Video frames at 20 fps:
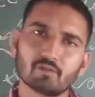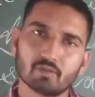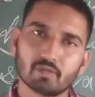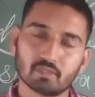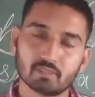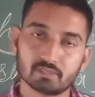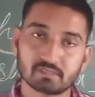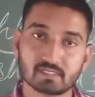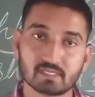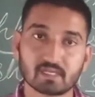
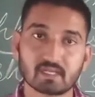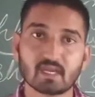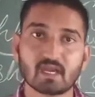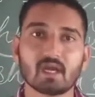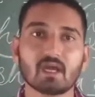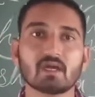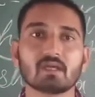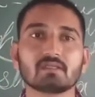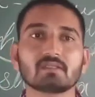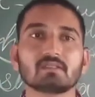
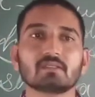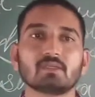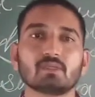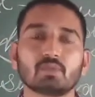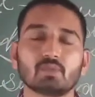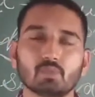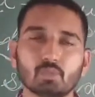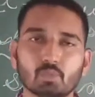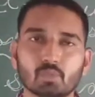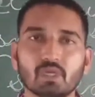
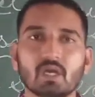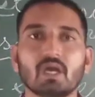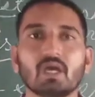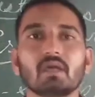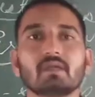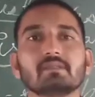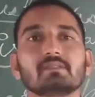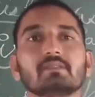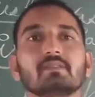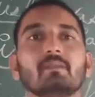Shakas,
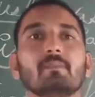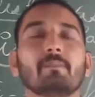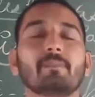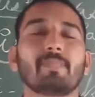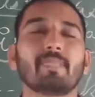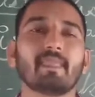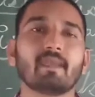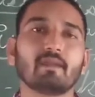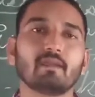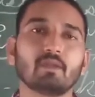
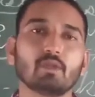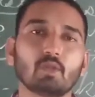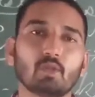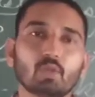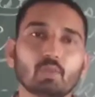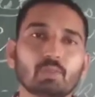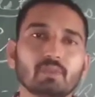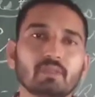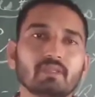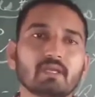Hunas, and
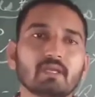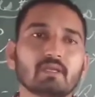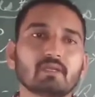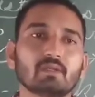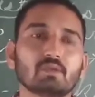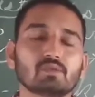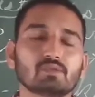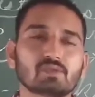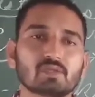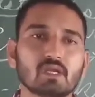along with
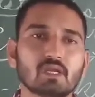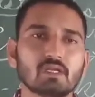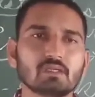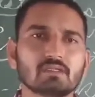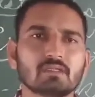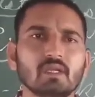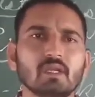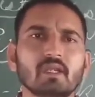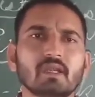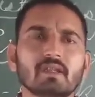that
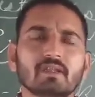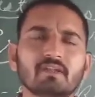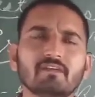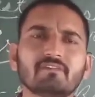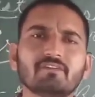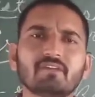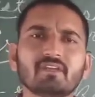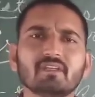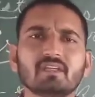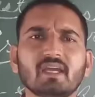Kushans,
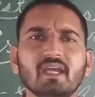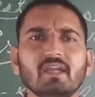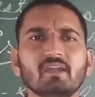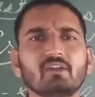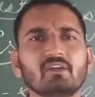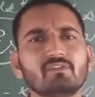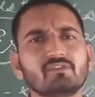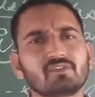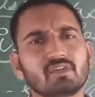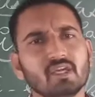different
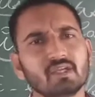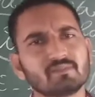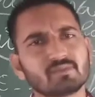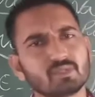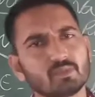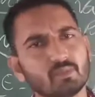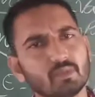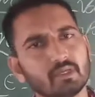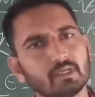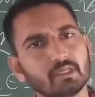kind of
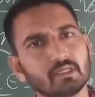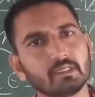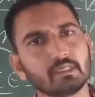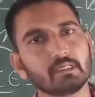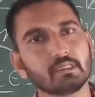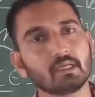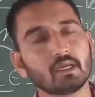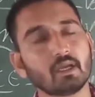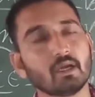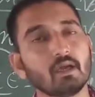tribes invaded
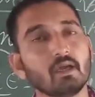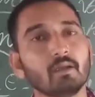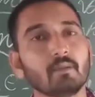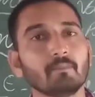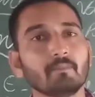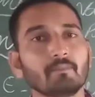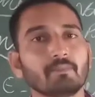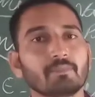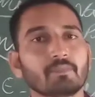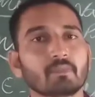
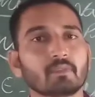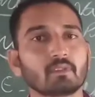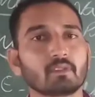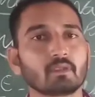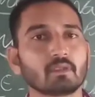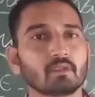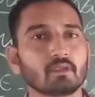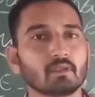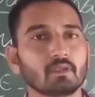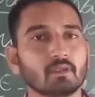India.
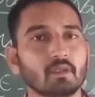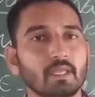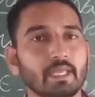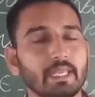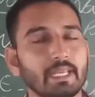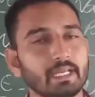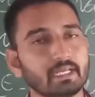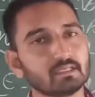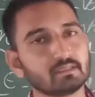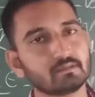
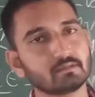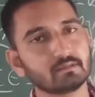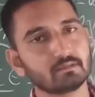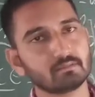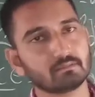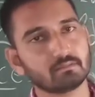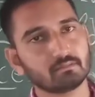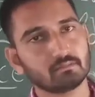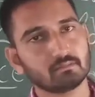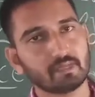
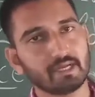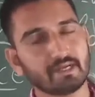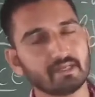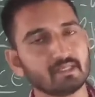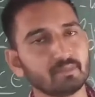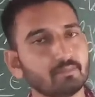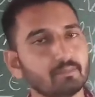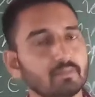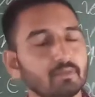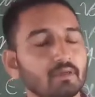
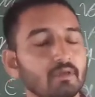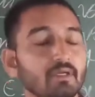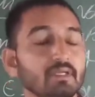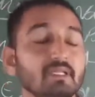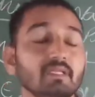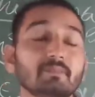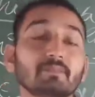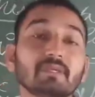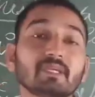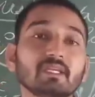At the
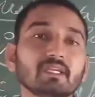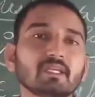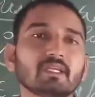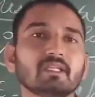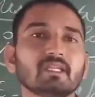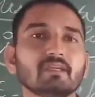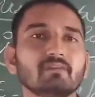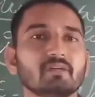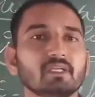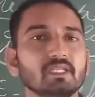in the
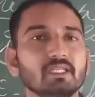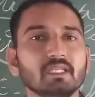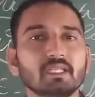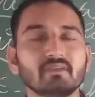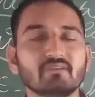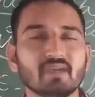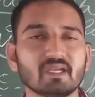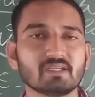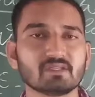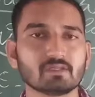beginning they were the
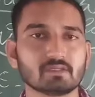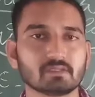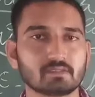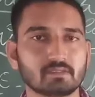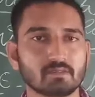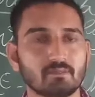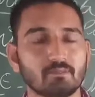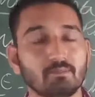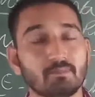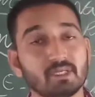
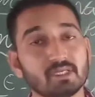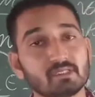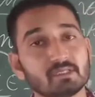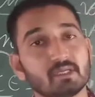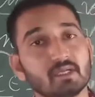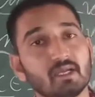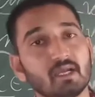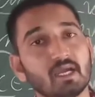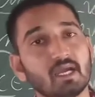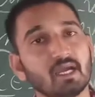invaders, but
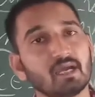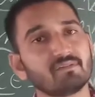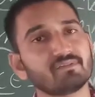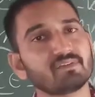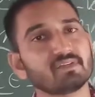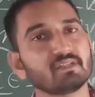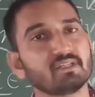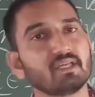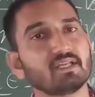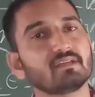
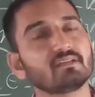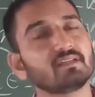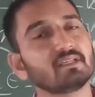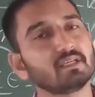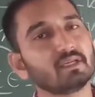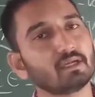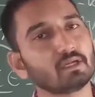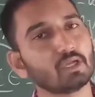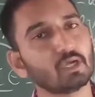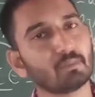after that
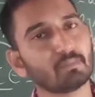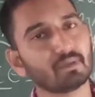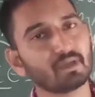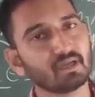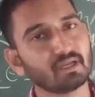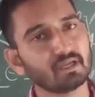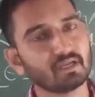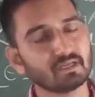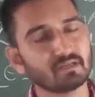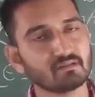they
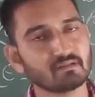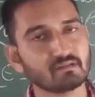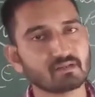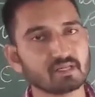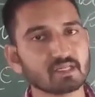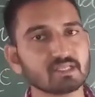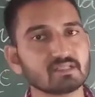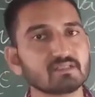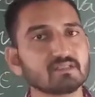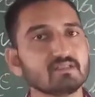adopted Indian
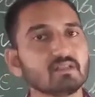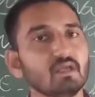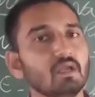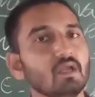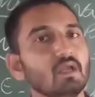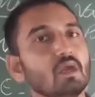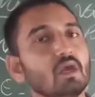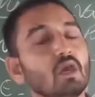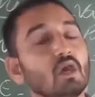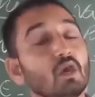
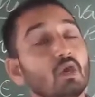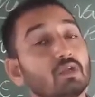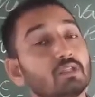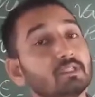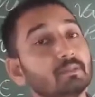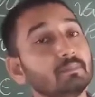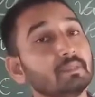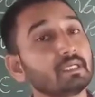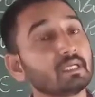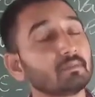religion,
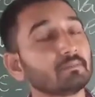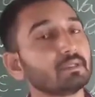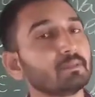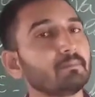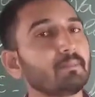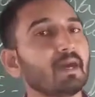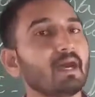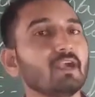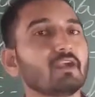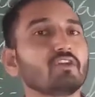or they became
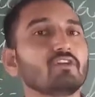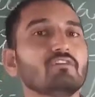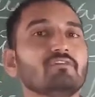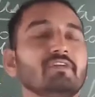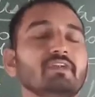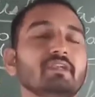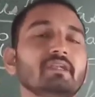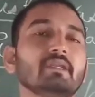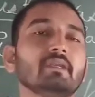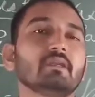the part
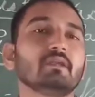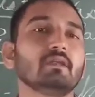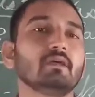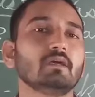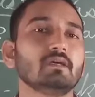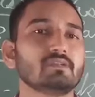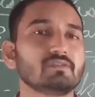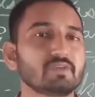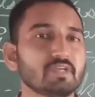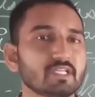of
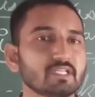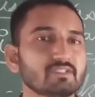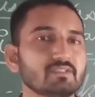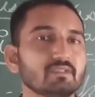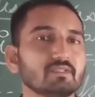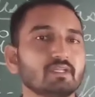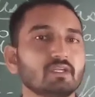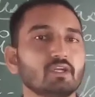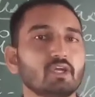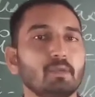Indian
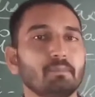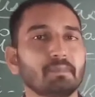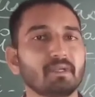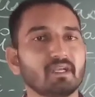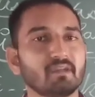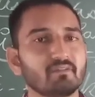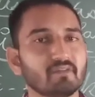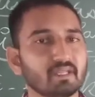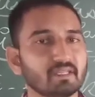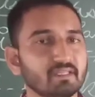religion. They
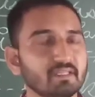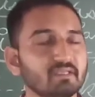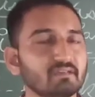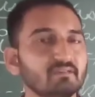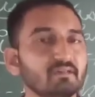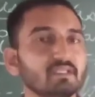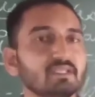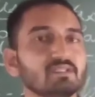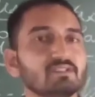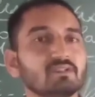adopted
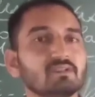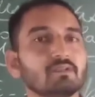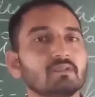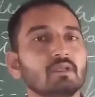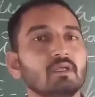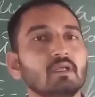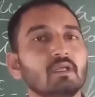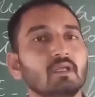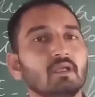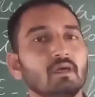Vedic
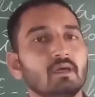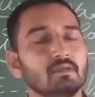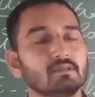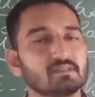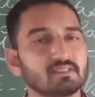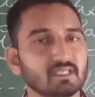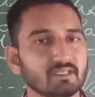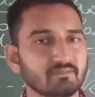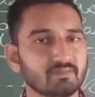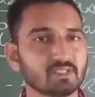religion,
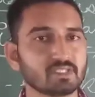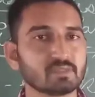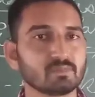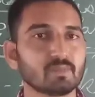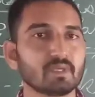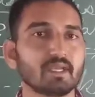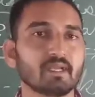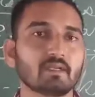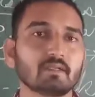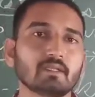
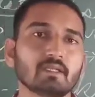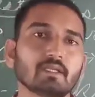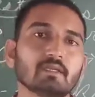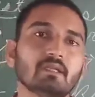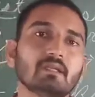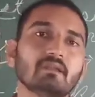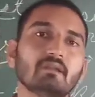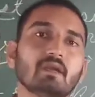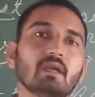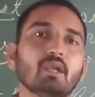Saivism, and
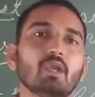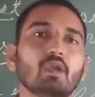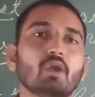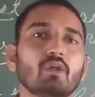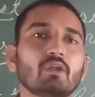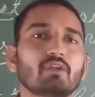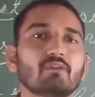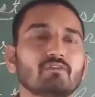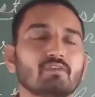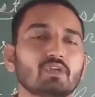they did a
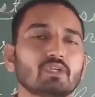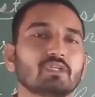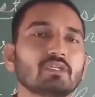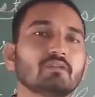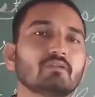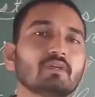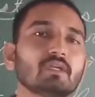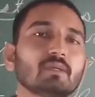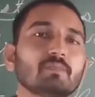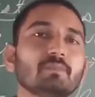lot for
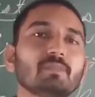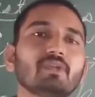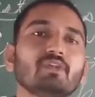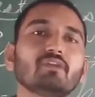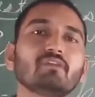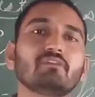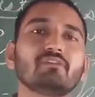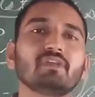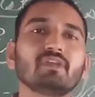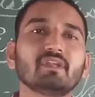the
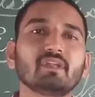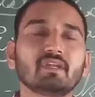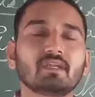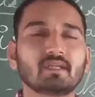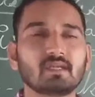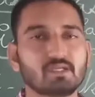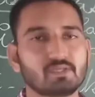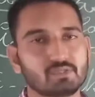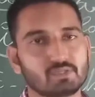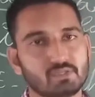development of
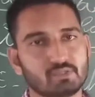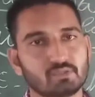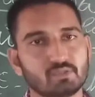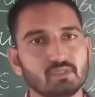Indian culture.